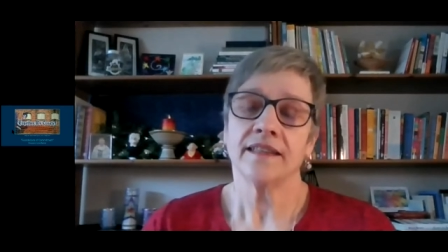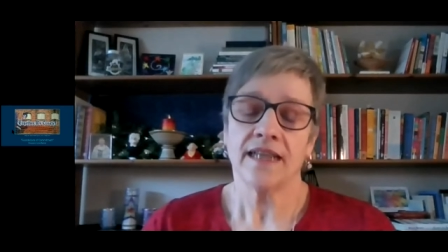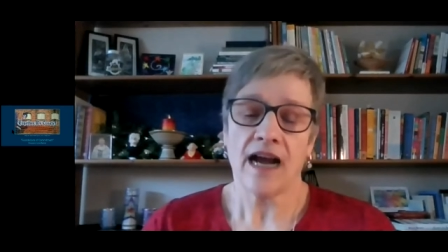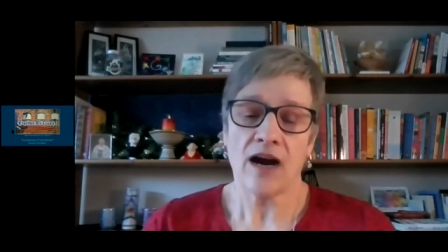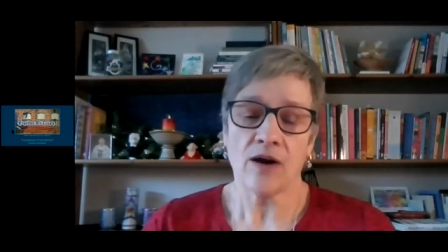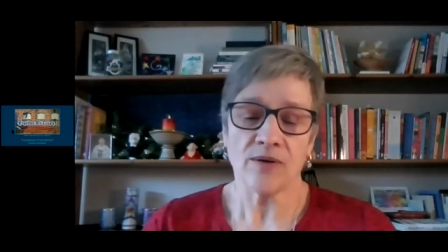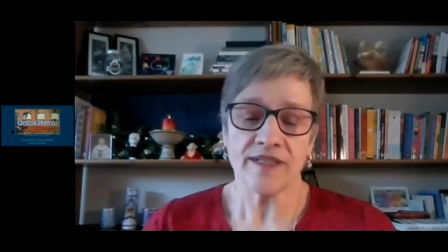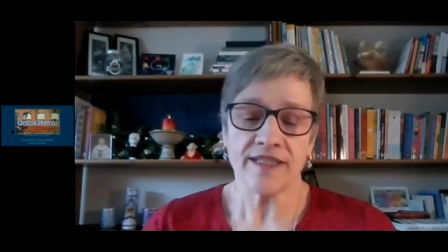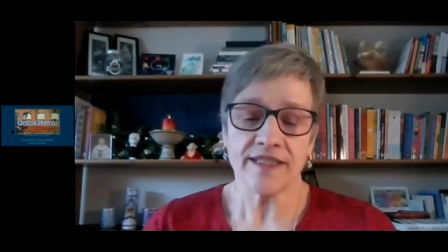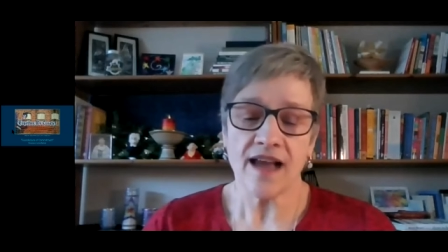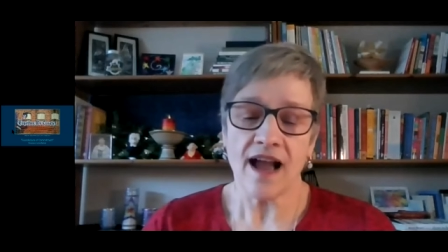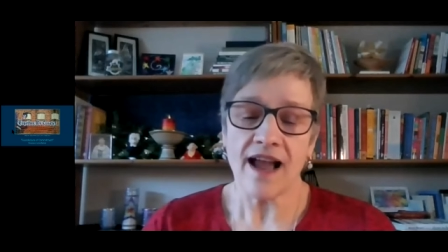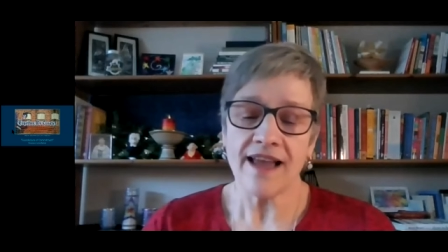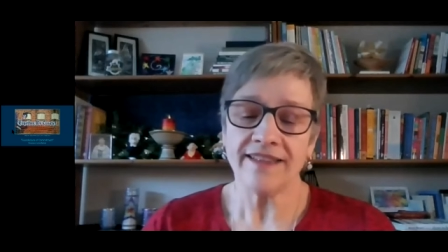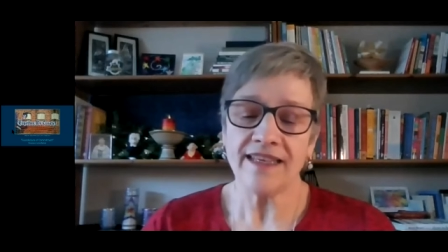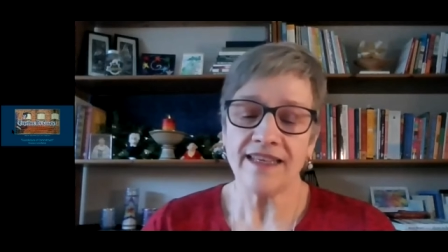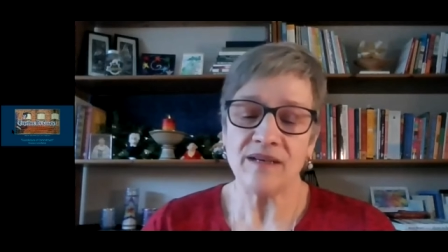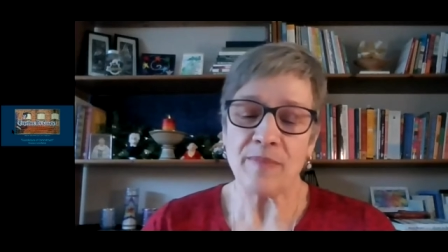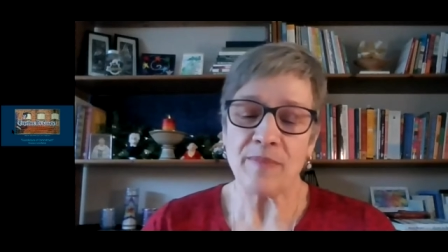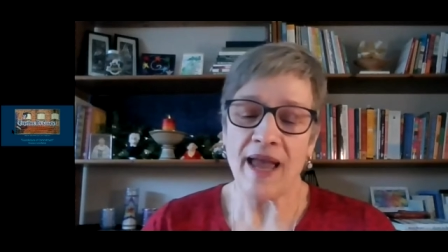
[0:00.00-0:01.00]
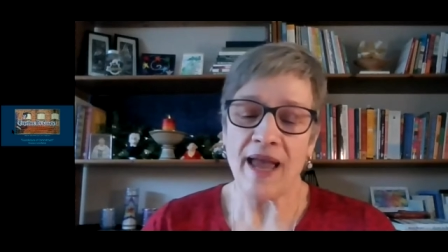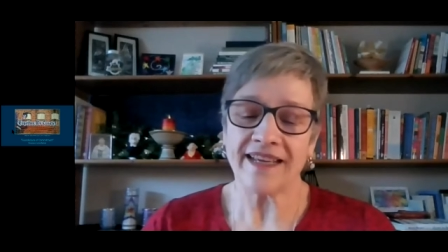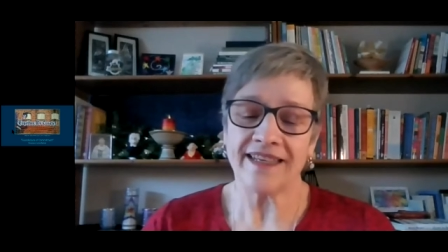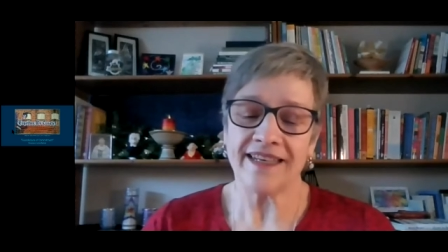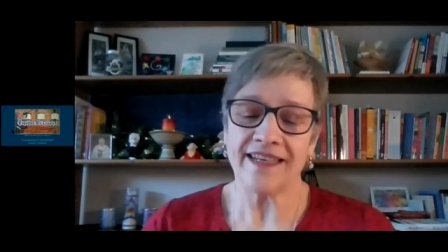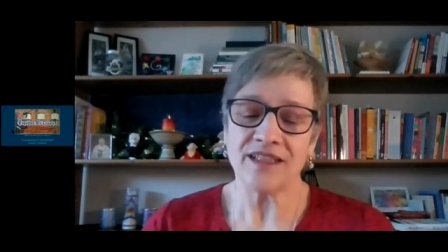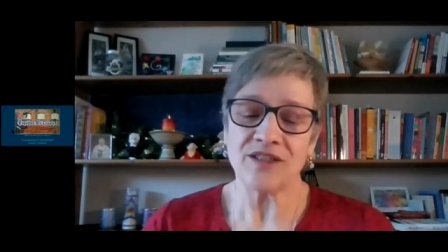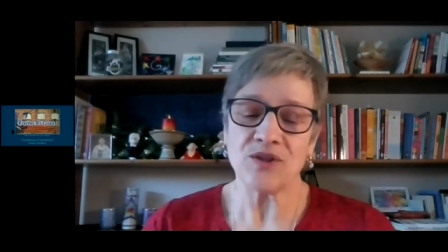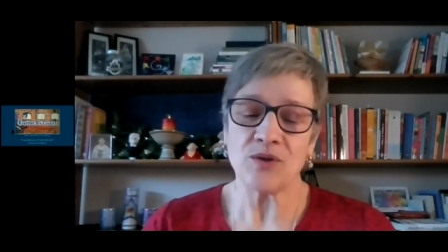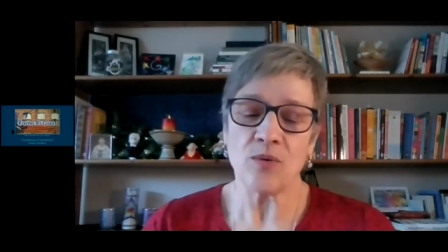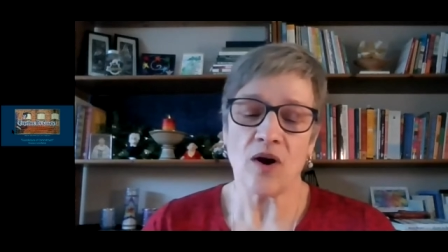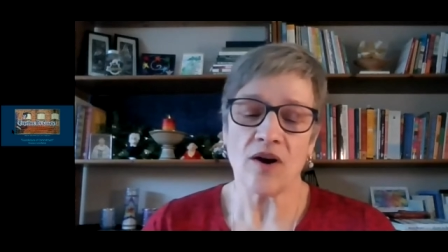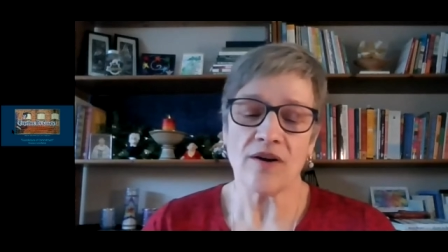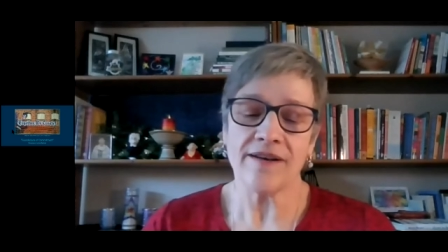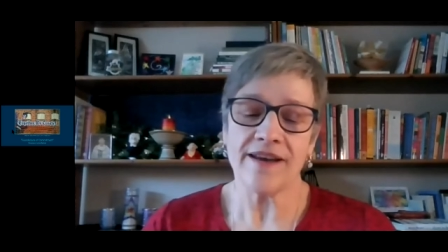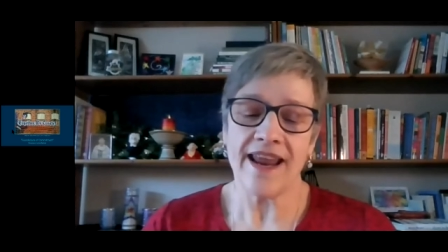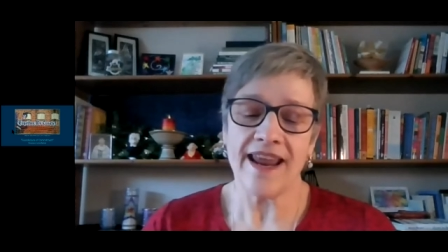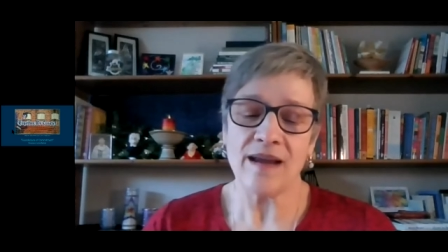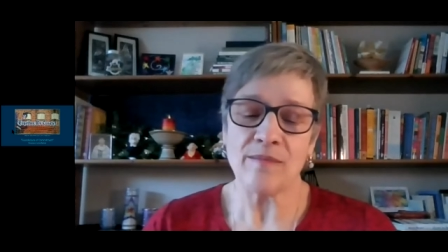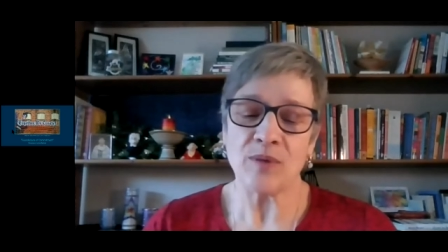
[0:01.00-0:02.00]
our silent beckoning to our
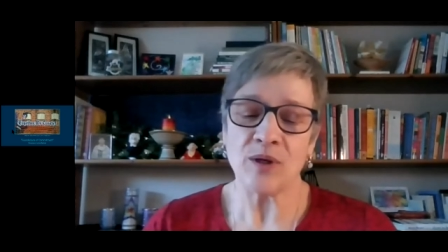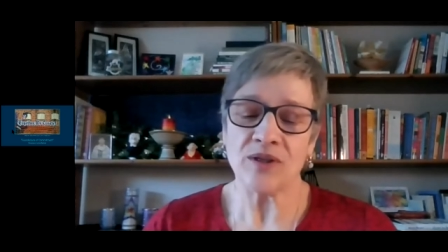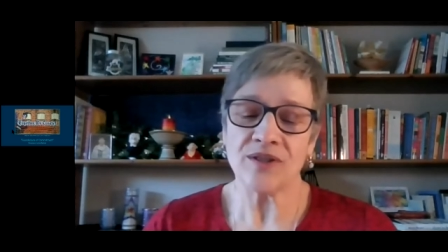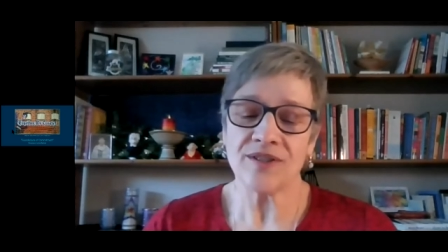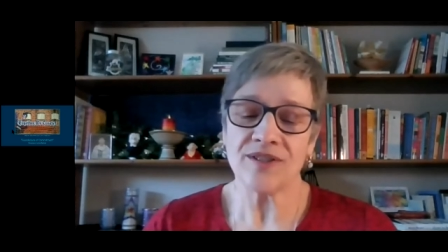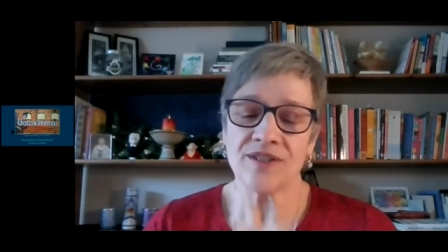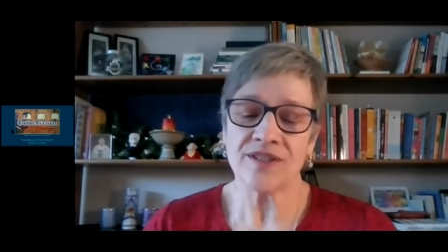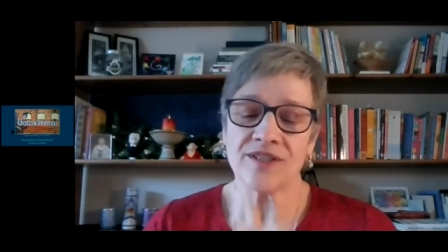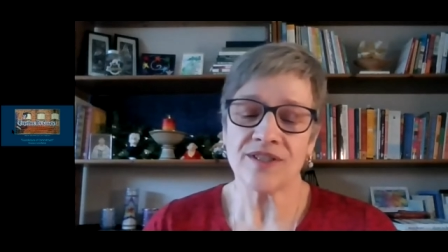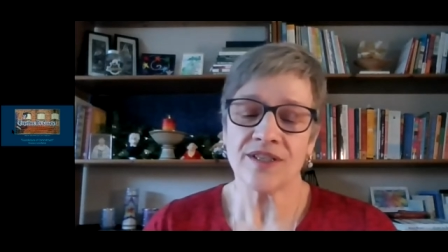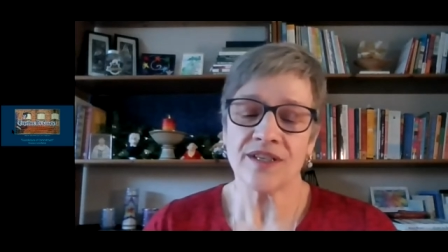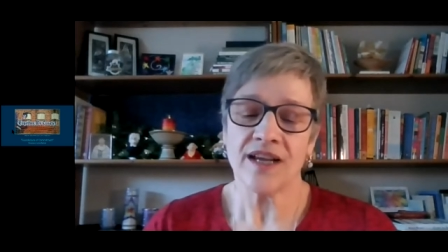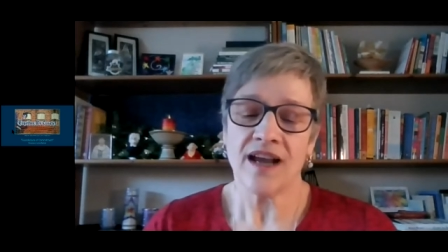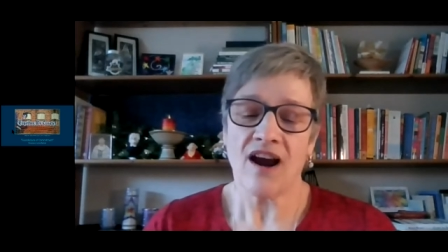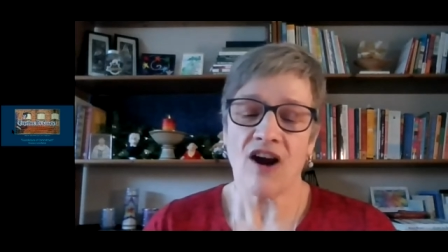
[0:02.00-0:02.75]
neighbors,